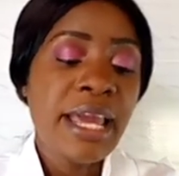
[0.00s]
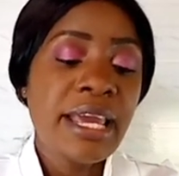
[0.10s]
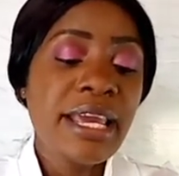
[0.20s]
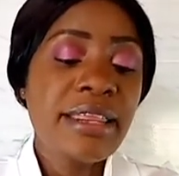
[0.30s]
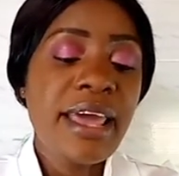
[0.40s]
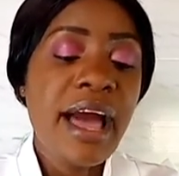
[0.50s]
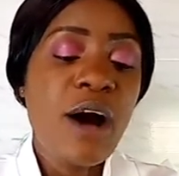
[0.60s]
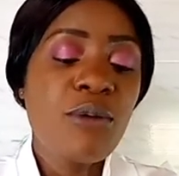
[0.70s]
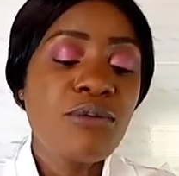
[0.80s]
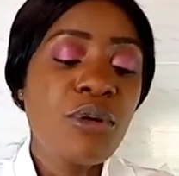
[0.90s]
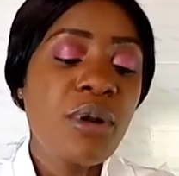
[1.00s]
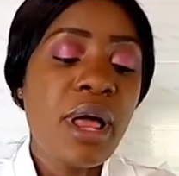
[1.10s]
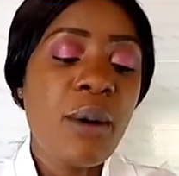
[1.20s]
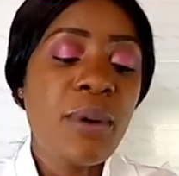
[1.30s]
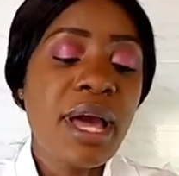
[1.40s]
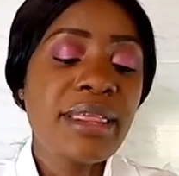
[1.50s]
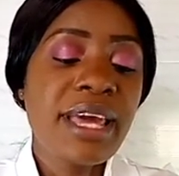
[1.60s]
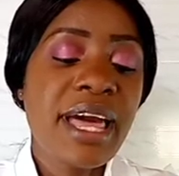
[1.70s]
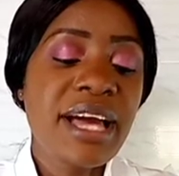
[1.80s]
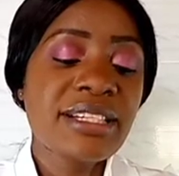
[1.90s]
In the alveolar, where the
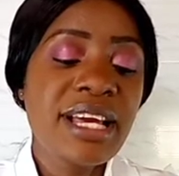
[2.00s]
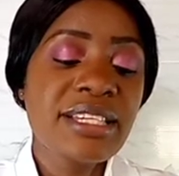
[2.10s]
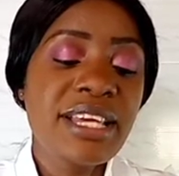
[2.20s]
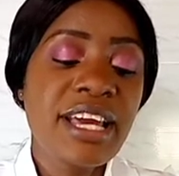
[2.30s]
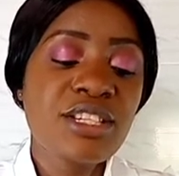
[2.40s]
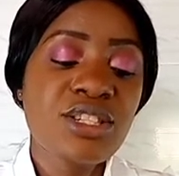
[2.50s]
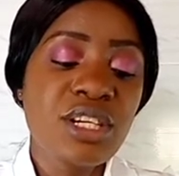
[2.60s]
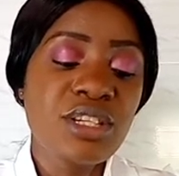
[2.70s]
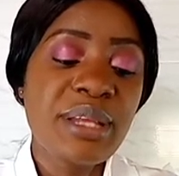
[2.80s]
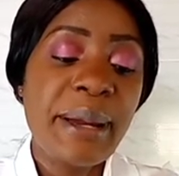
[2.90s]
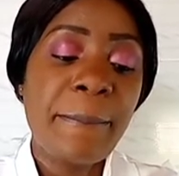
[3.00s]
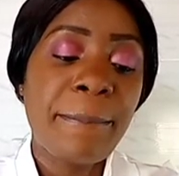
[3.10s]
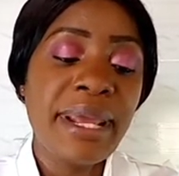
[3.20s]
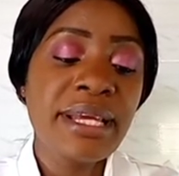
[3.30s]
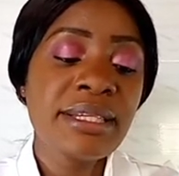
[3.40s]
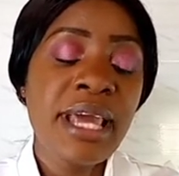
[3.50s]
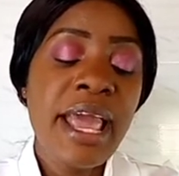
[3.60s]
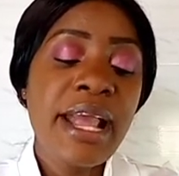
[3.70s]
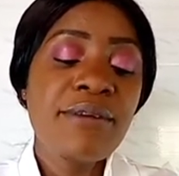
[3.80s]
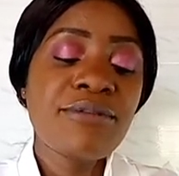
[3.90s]
gaseous exchange takes place,
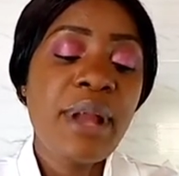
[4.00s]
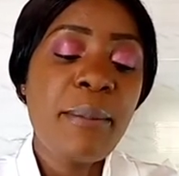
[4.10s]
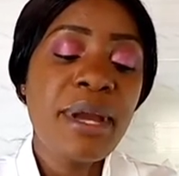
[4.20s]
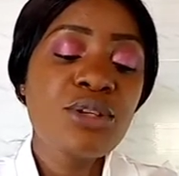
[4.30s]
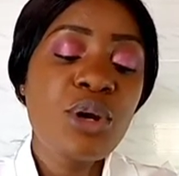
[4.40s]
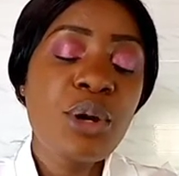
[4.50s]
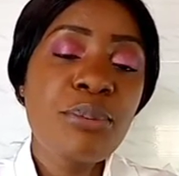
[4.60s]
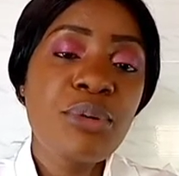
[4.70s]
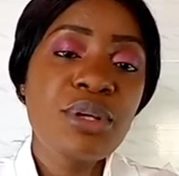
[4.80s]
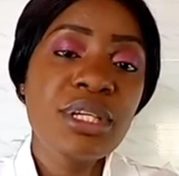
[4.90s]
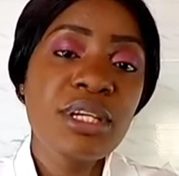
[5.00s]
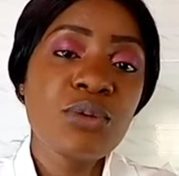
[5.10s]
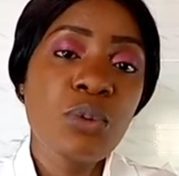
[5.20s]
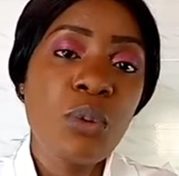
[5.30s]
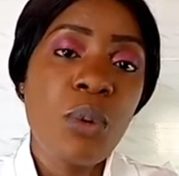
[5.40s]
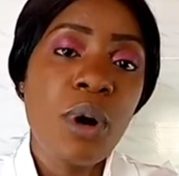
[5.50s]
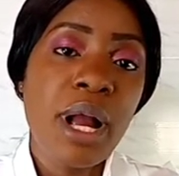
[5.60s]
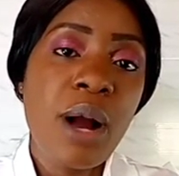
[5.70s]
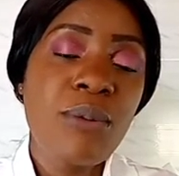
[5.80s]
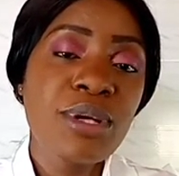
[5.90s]
inflammatory process will
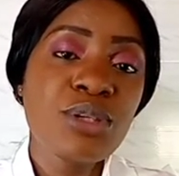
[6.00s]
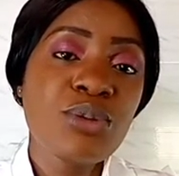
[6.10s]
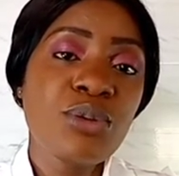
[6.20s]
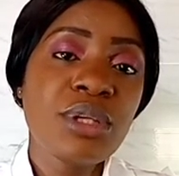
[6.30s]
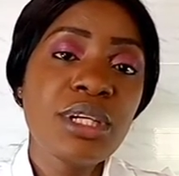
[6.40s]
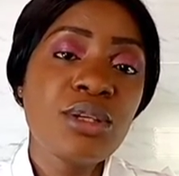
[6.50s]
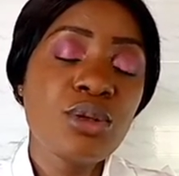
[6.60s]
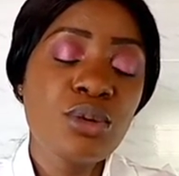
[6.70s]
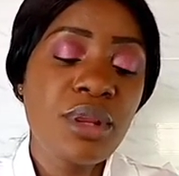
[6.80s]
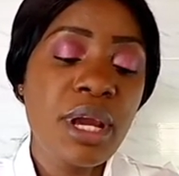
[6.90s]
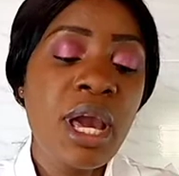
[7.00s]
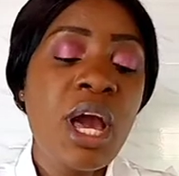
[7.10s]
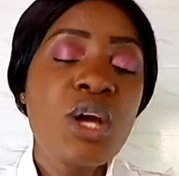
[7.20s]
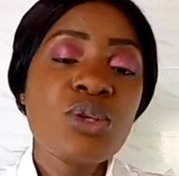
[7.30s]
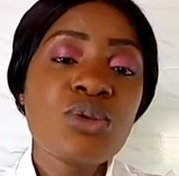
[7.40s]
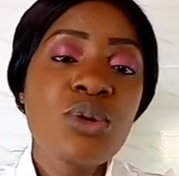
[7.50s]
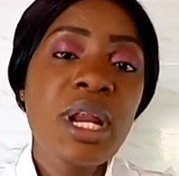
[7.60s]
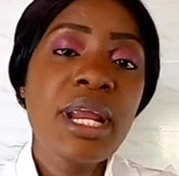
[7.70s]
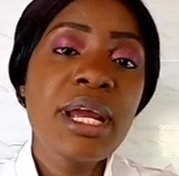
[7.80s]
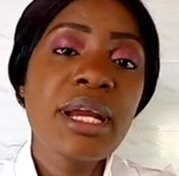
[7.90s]
occur, which will lead to the
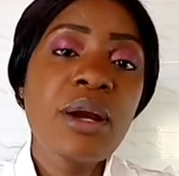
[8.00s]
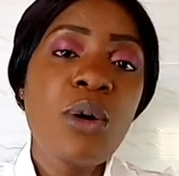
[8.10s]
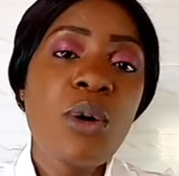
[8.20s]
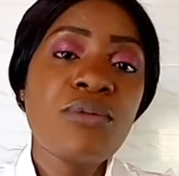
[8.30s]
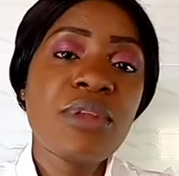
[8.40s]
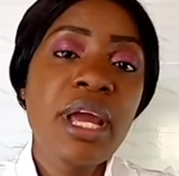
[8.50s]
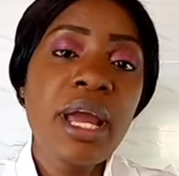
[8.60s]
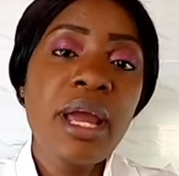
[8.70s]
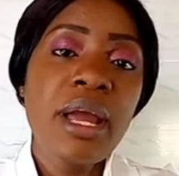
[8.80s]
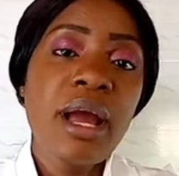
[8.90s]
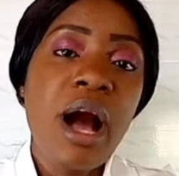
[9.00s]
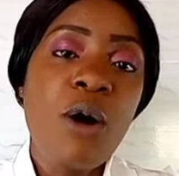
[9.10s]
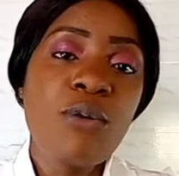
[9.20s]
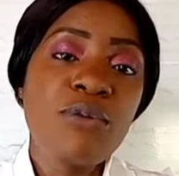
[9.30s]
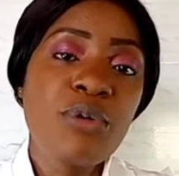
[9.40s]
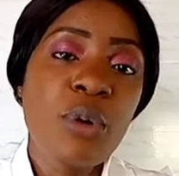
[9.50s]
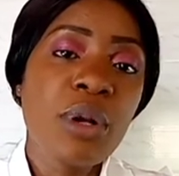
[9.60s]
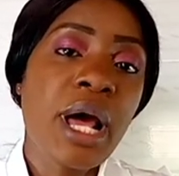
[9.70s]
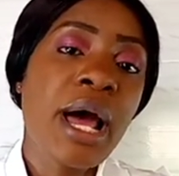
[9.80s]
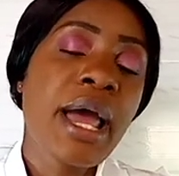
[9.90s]
swelling of the
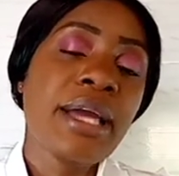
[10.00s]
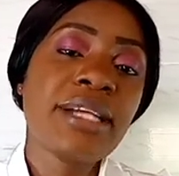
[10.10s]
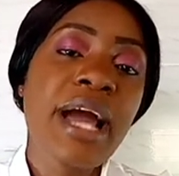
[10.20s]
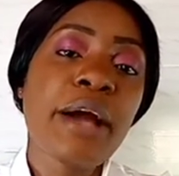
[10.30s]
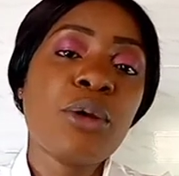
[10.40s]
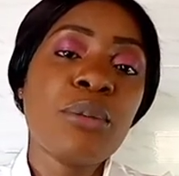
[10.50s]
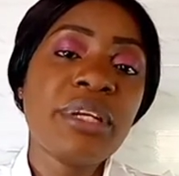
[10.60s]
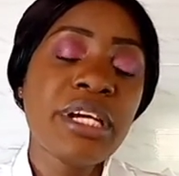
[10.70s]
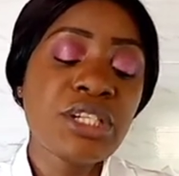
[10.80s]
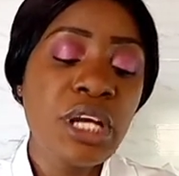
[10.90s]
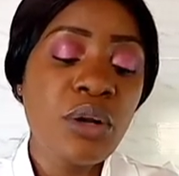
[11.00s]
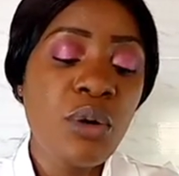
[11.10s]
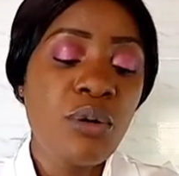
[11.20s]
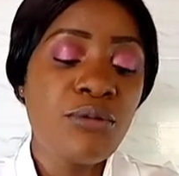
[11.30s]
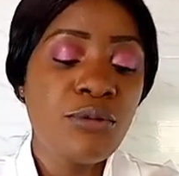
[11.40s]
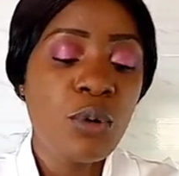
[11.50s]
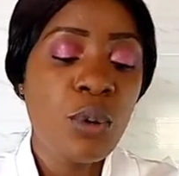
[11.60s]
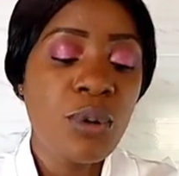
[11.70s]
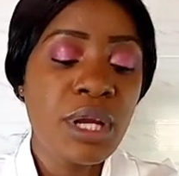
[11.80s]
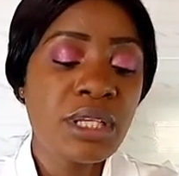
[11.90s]
alveolar and accumulation of
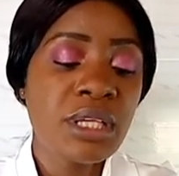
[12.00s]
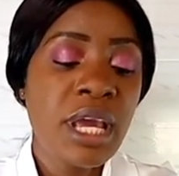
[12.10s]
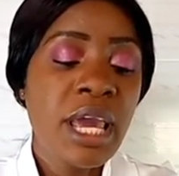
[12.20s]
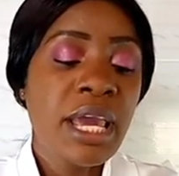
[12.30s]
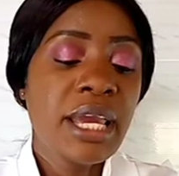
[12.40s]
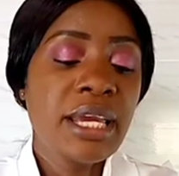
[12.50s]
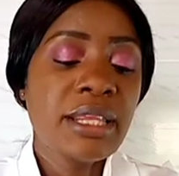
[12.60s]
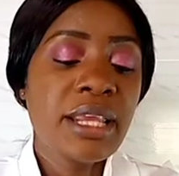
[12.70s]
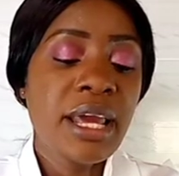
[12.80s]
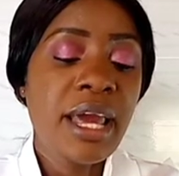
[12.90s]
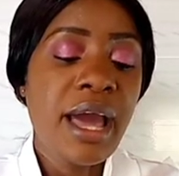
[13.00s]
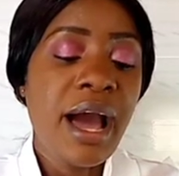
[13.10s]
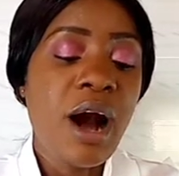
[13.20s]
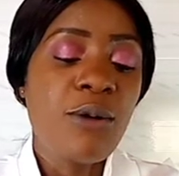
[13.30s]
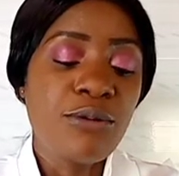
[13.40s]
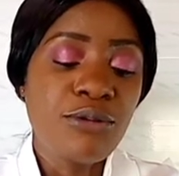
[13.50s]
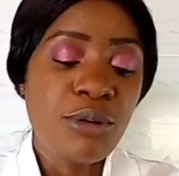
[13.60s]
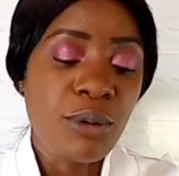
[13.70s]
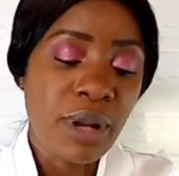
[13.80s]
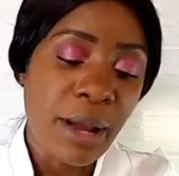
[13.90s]
fluids in the
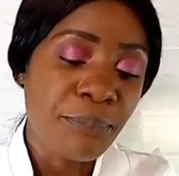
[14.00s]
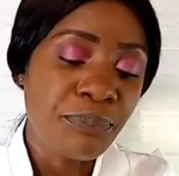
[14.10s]
alveolar,